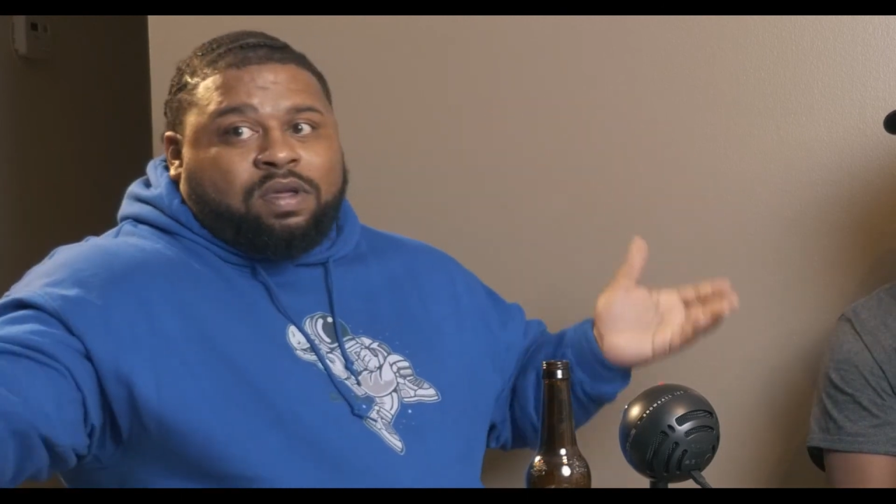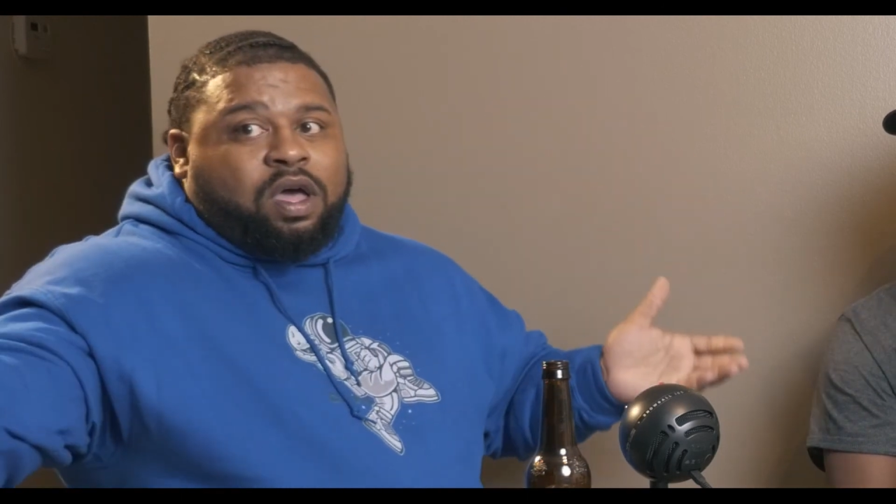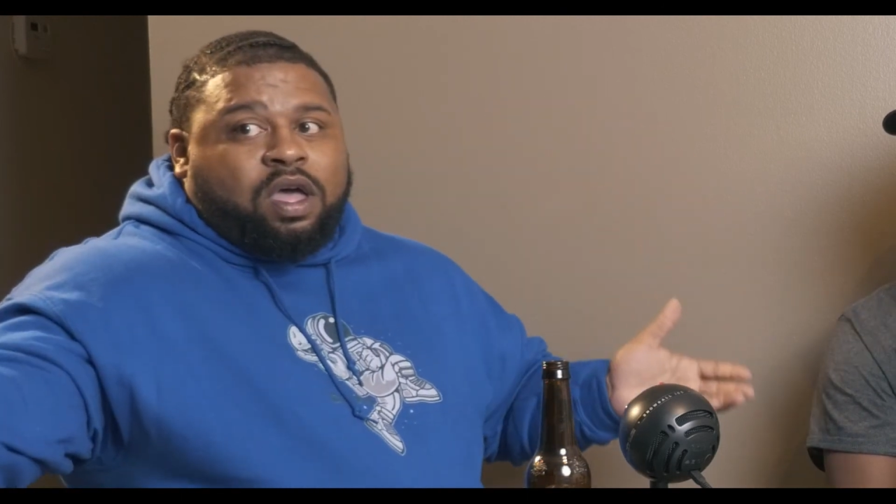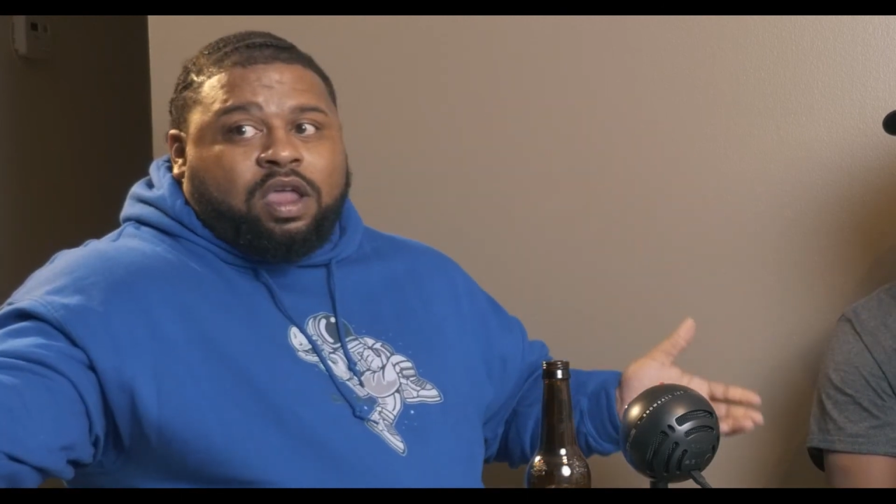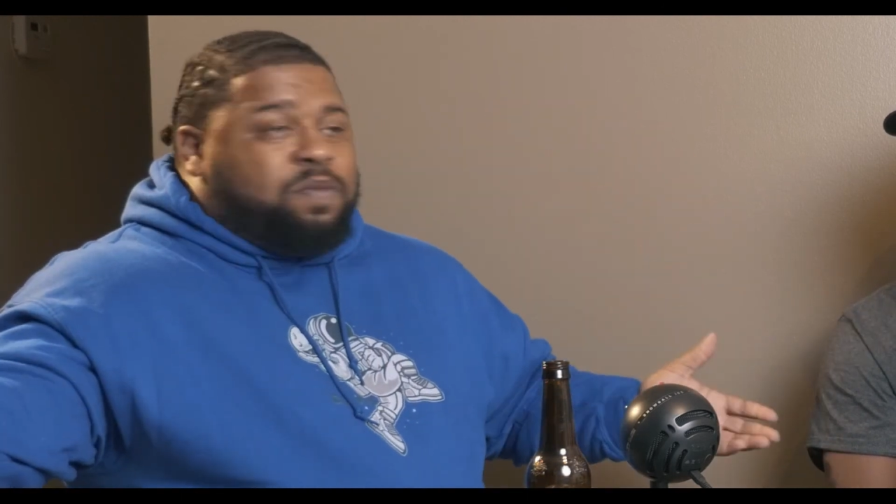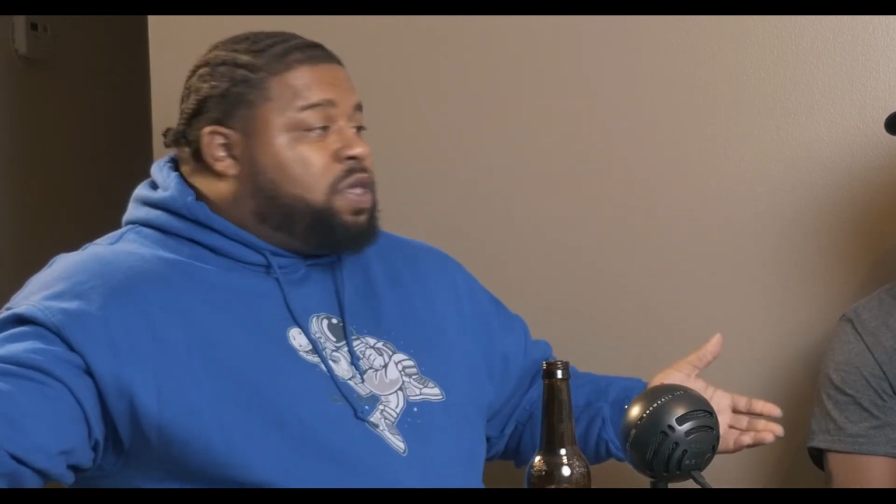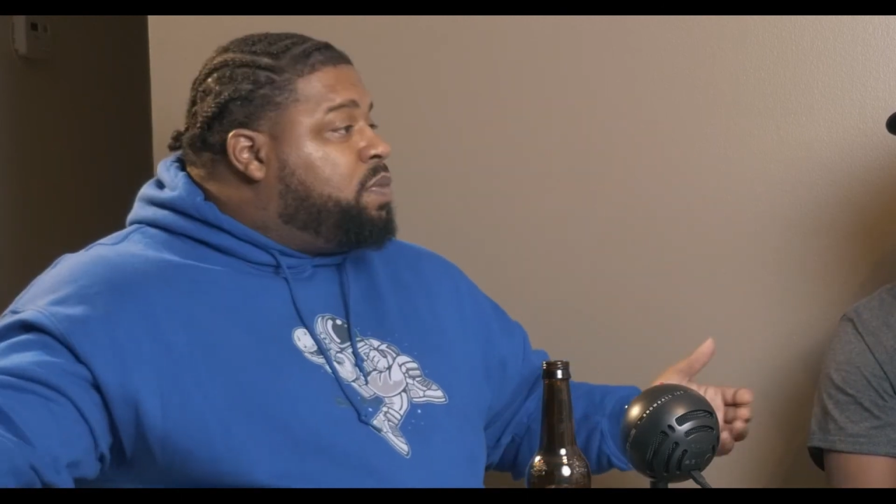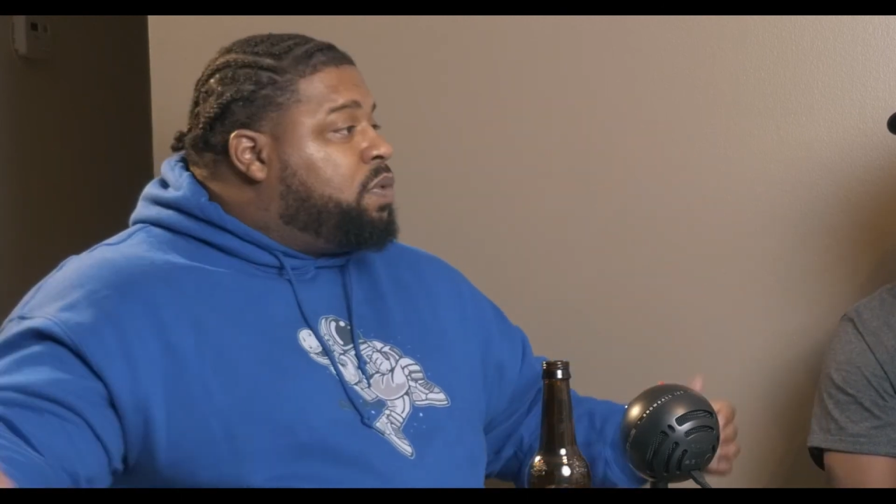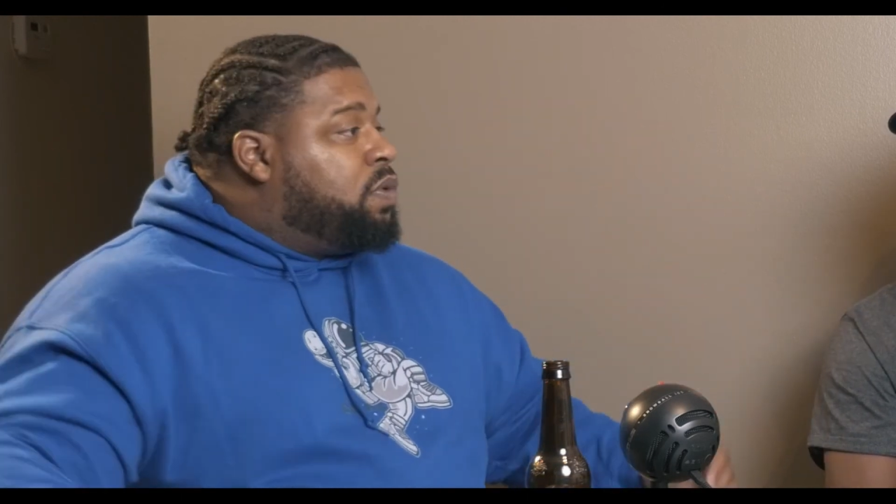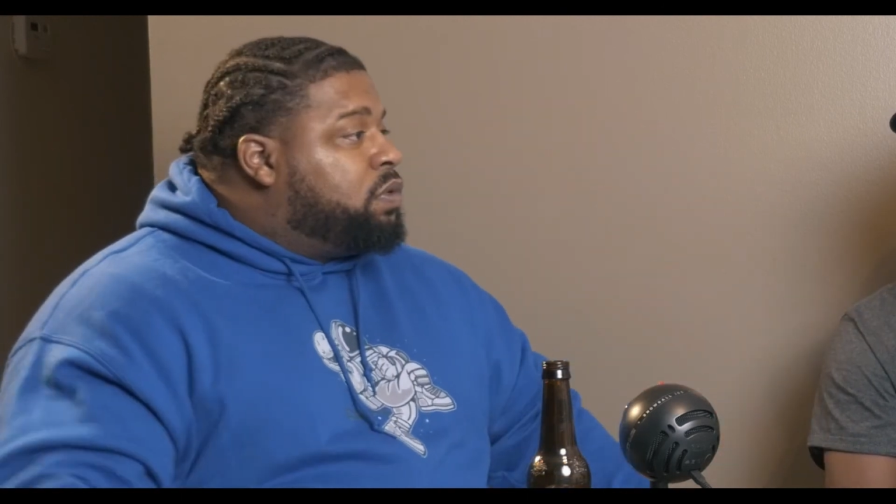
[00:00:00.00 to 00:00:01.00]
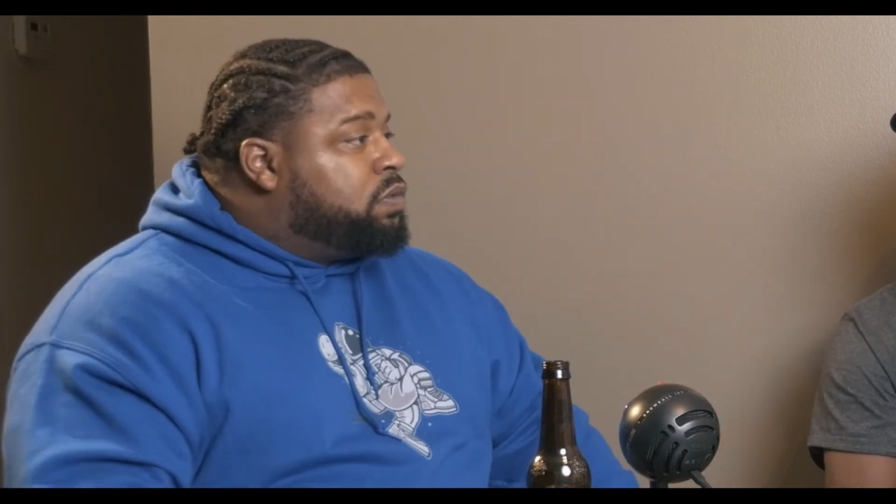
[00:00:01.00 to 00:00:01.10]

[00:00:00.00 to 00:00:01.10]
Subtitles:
100 people.